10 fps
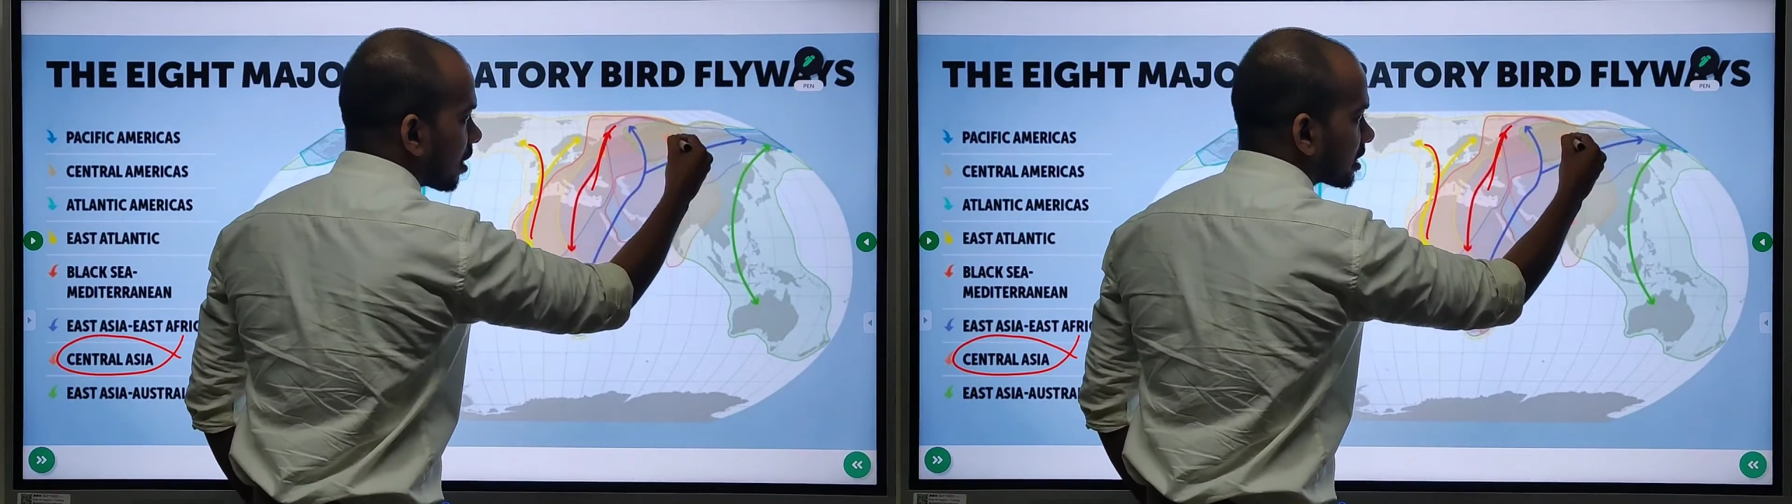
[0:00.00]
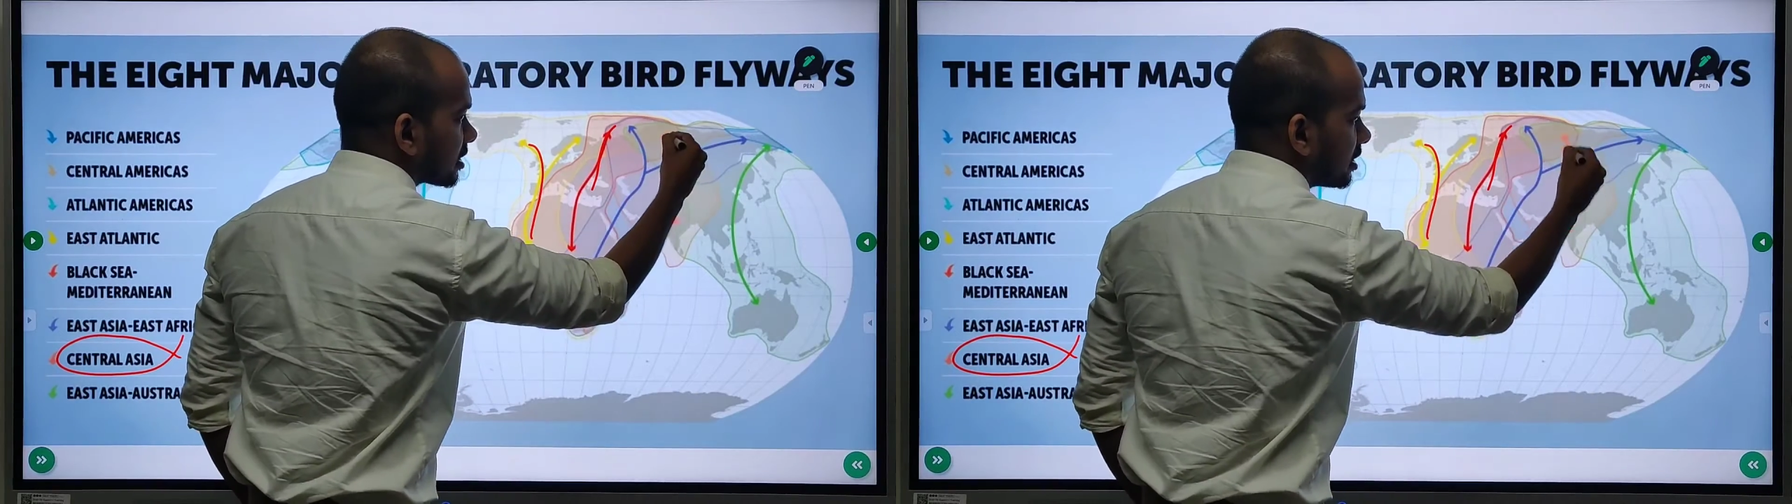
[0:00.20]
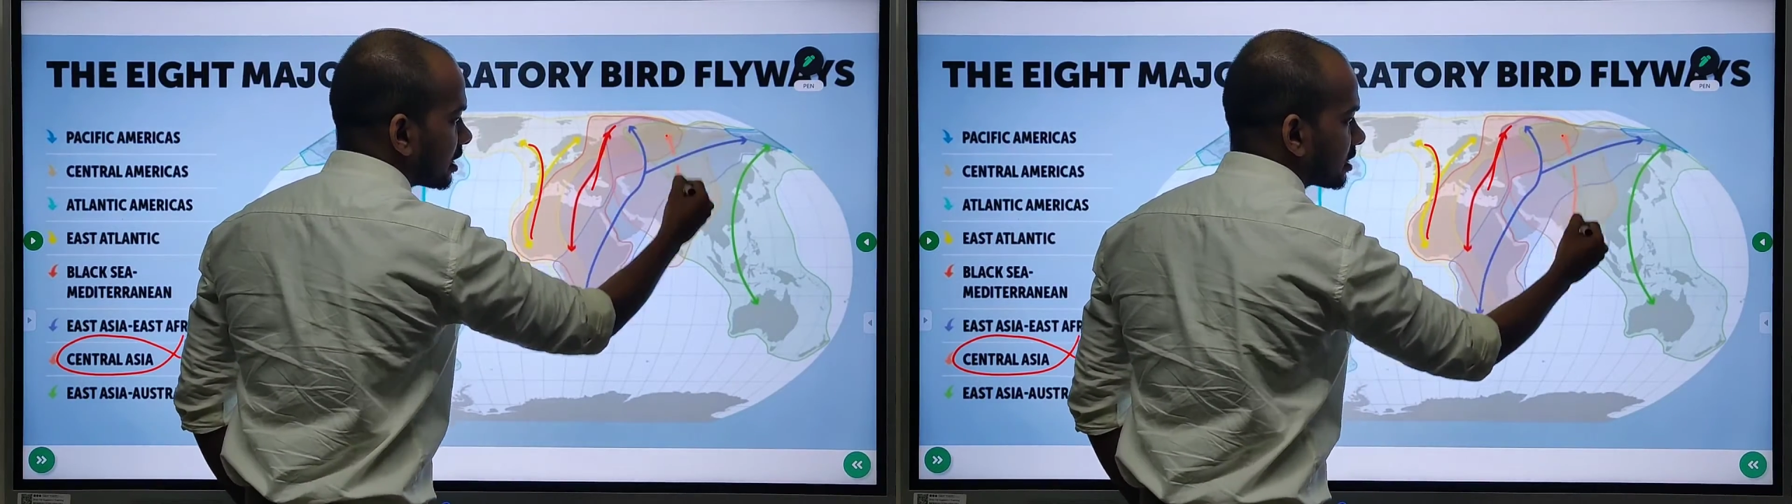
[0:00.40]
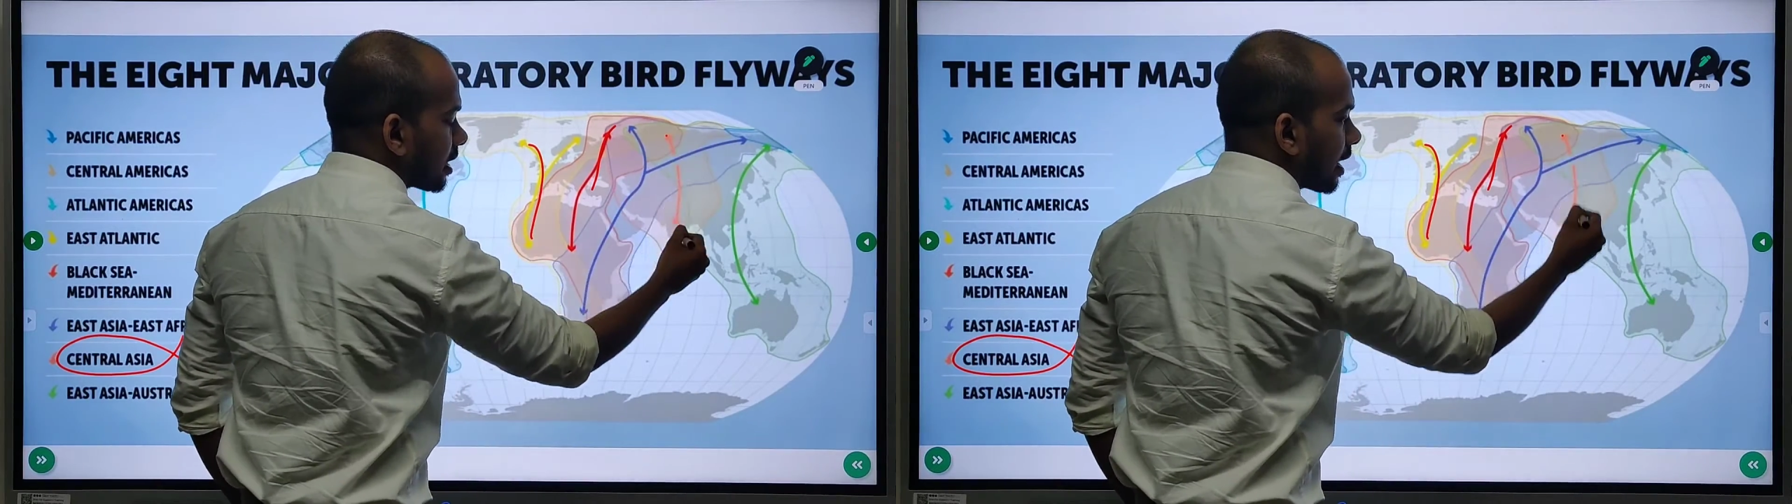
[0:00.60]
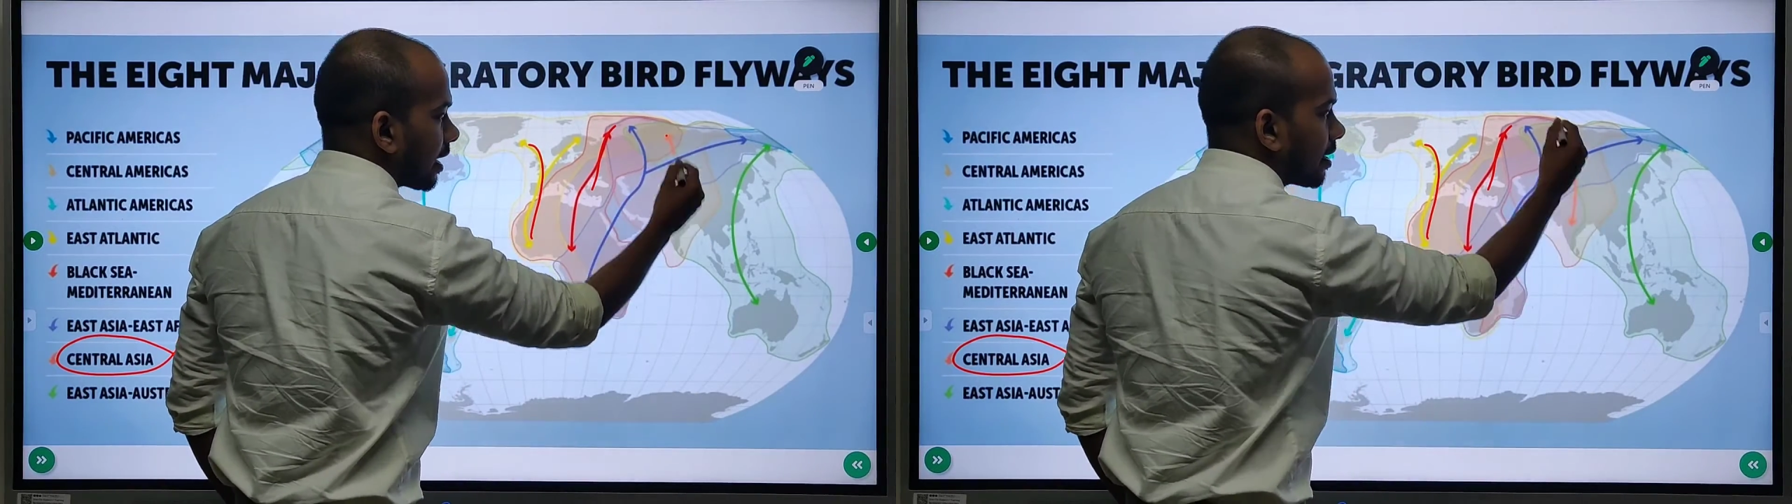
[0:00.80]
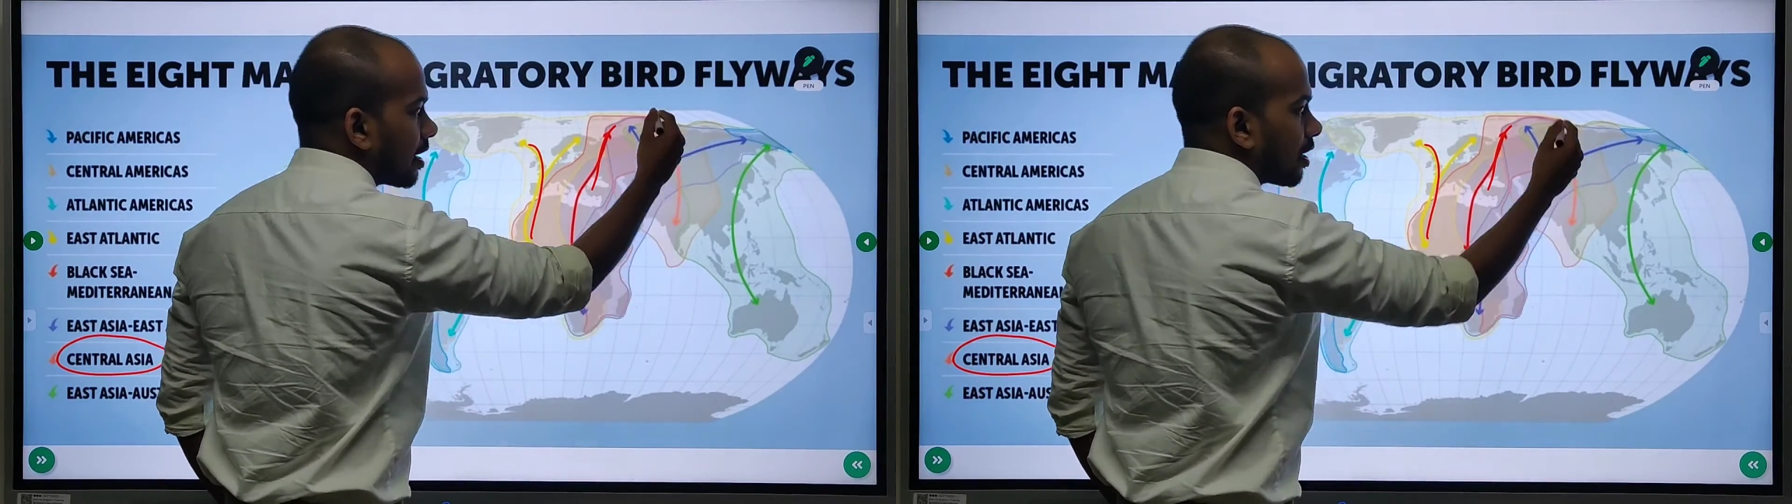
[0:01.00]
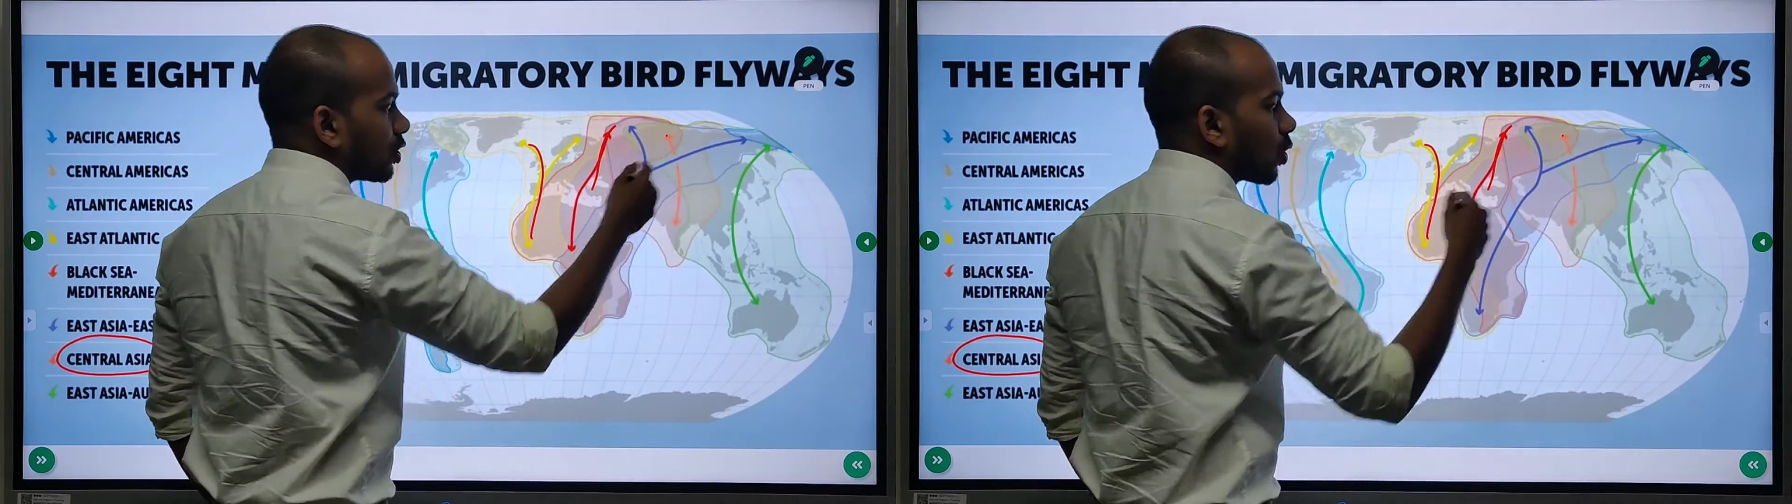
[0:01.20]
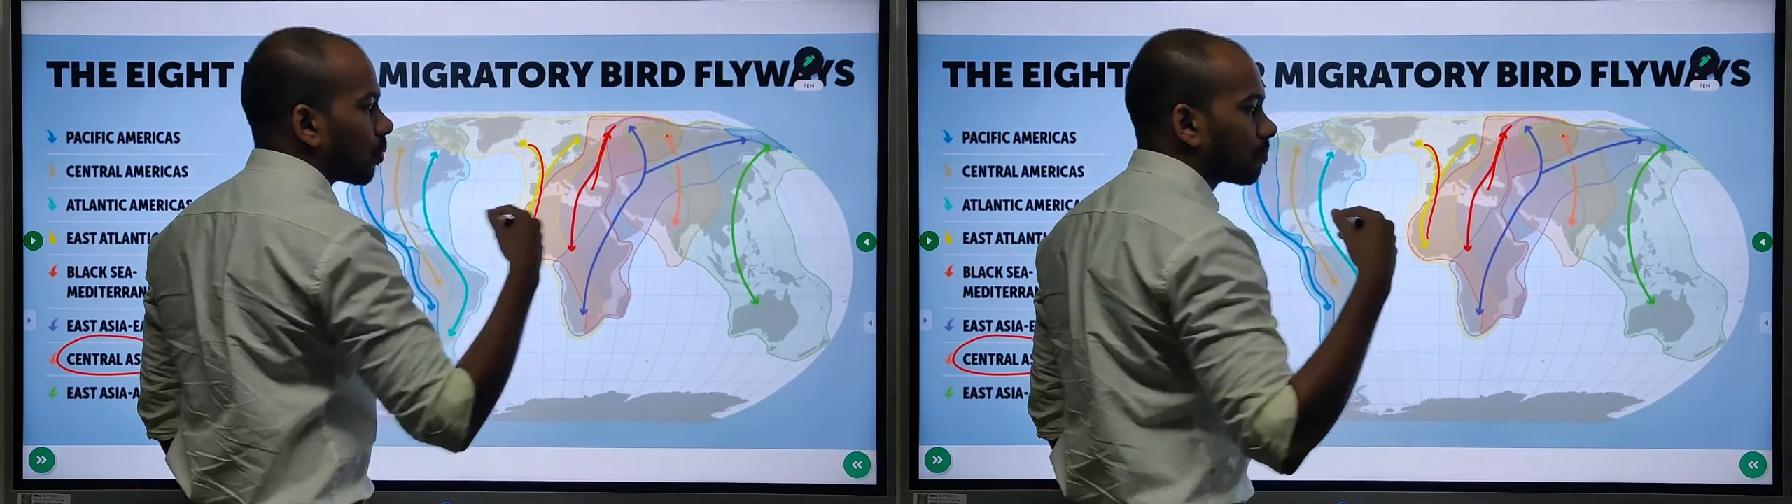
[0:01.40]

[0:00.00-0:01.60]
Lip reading: mark is just a, in